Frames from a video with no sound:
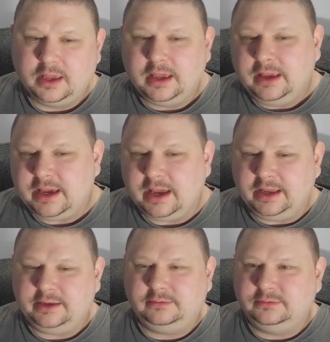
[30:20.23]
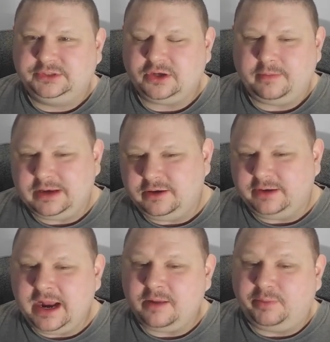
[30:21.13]
Yeah, so I mean, you're
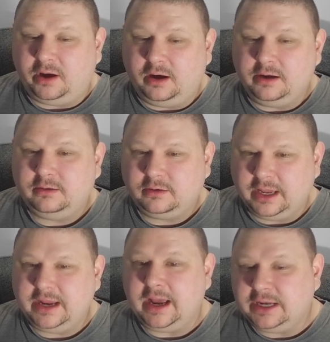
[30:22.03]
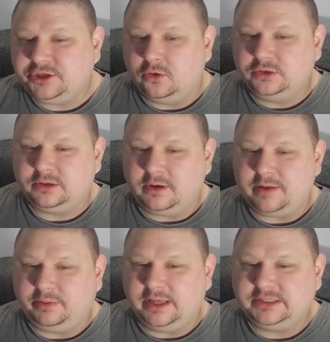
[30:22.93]
down a pawn. Okay, I chose the right
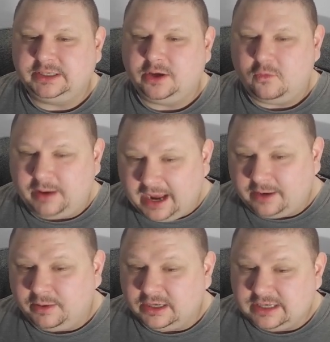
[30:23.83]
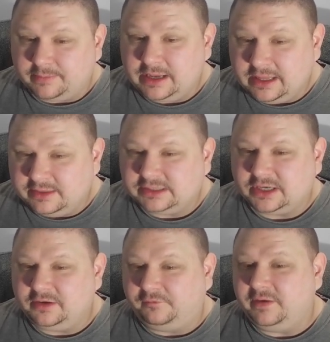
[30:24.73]
place to go back because I'm hitting this
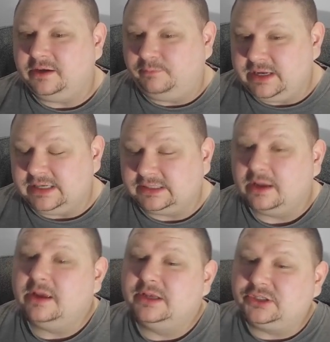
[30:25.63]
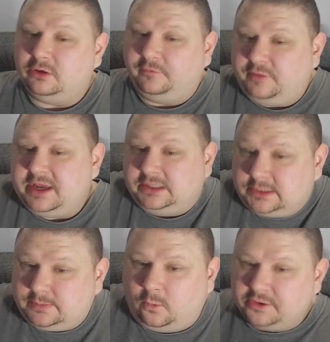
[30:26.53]
undefended piece. So if
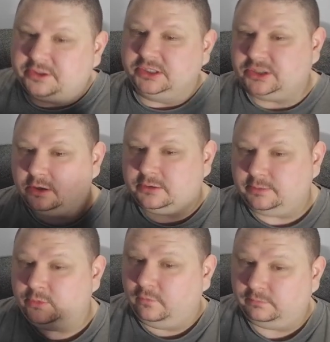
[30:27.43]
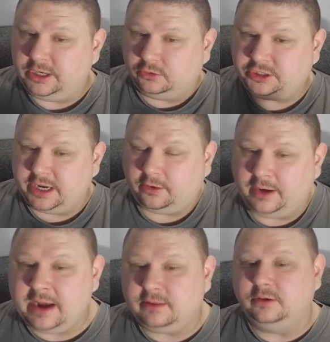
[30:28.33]
things were to start to move, shake
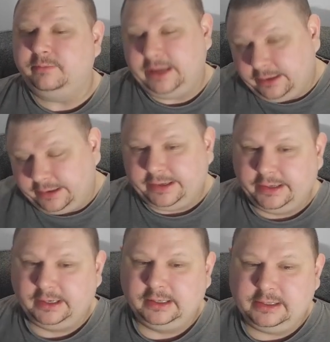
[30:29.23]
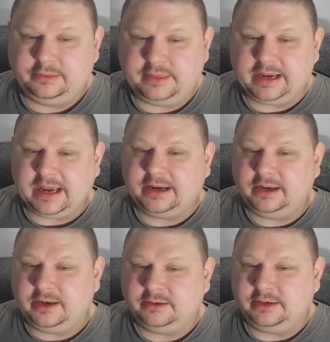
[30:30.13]
around a little bit, that guy
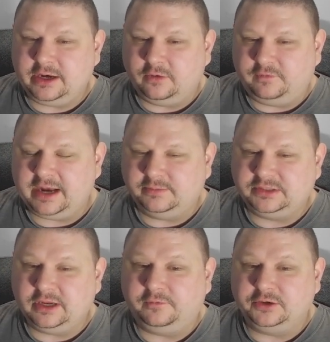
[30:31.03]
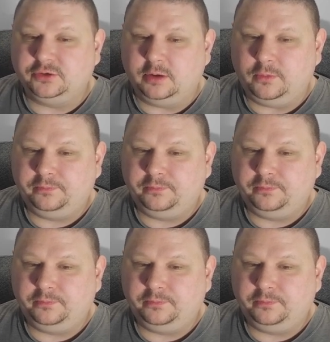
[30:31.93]
could, find himself in trouble.